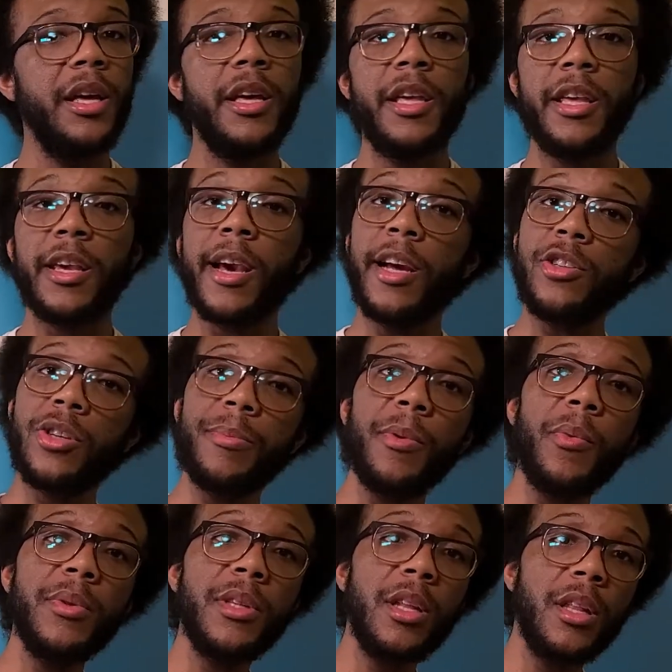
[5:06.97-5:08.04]
He got in trouble
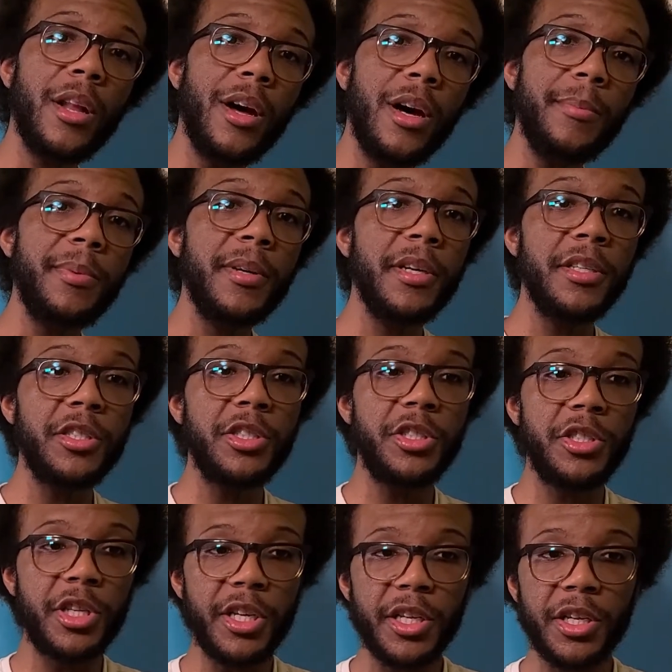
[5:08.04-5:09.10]
with the law because
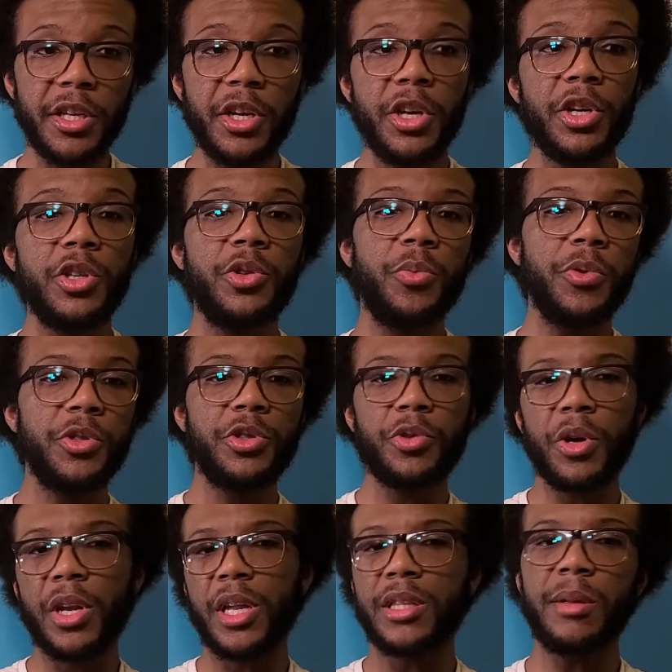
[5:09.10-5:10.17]
Ginny was
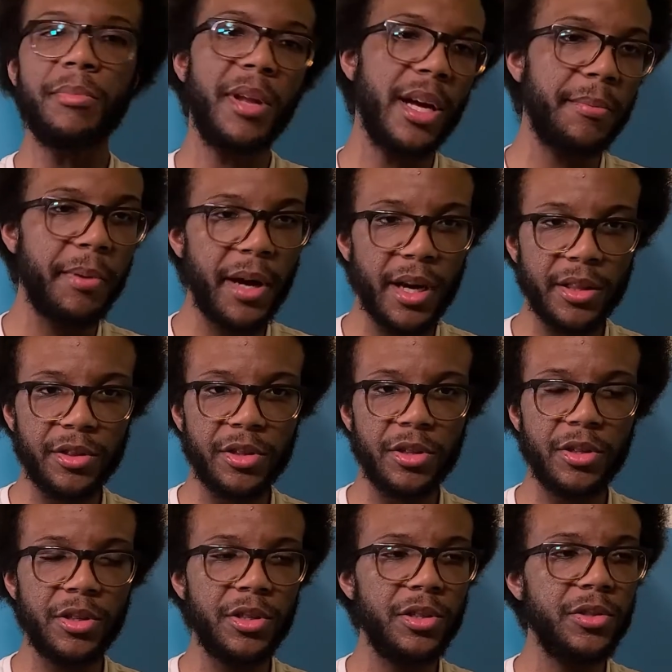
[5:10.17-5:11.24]
joining like the Black
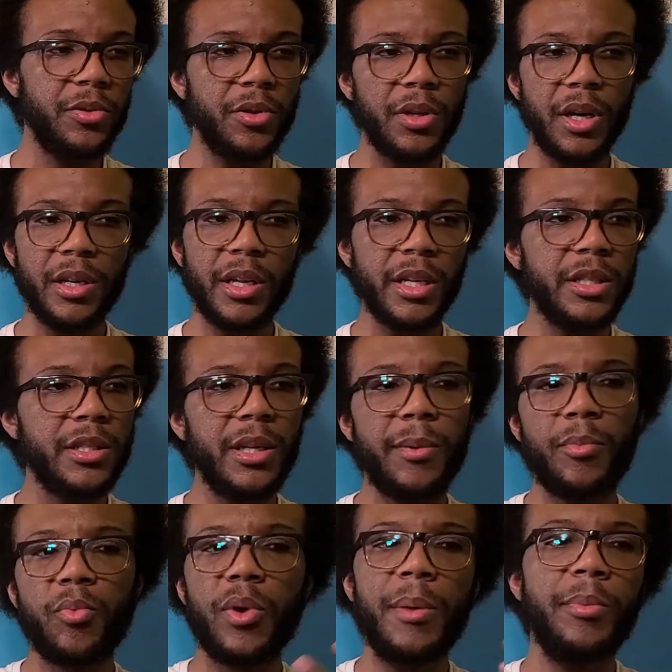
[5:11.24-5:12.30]
Panthers or like some
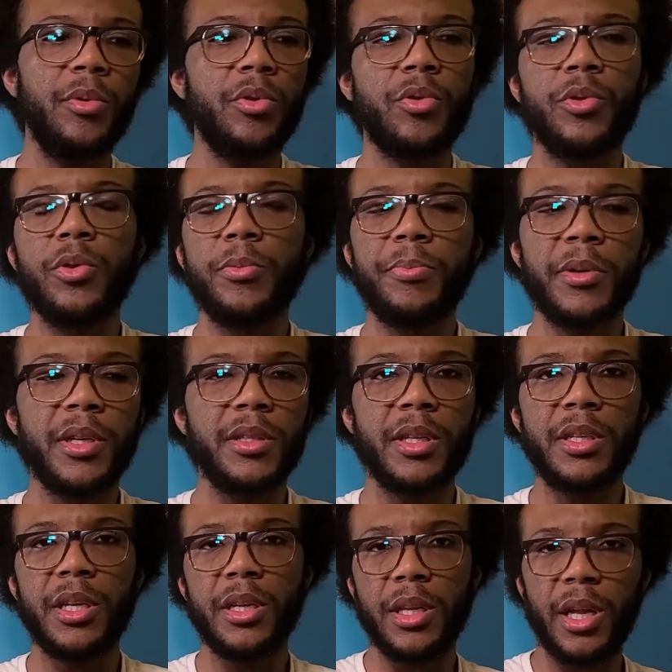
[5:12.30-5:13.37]
rebel group because they
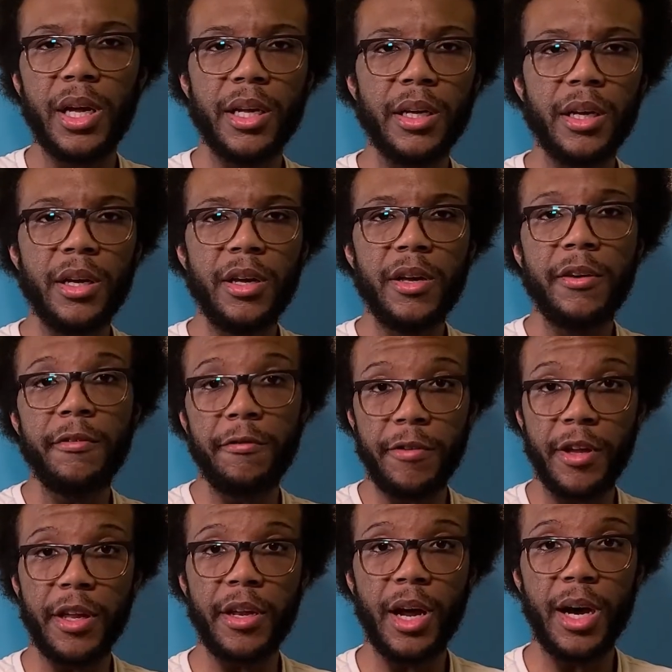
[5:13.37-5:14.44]
didn't like
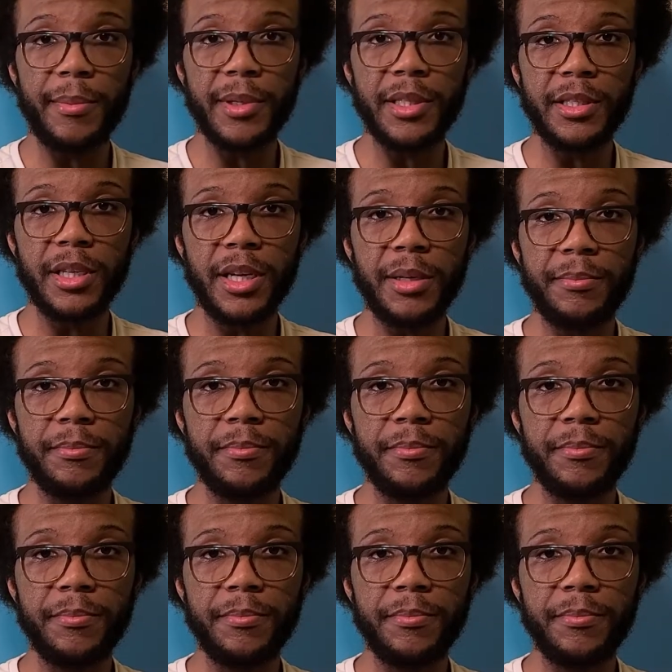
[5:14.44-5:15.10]
Vietnam at the time.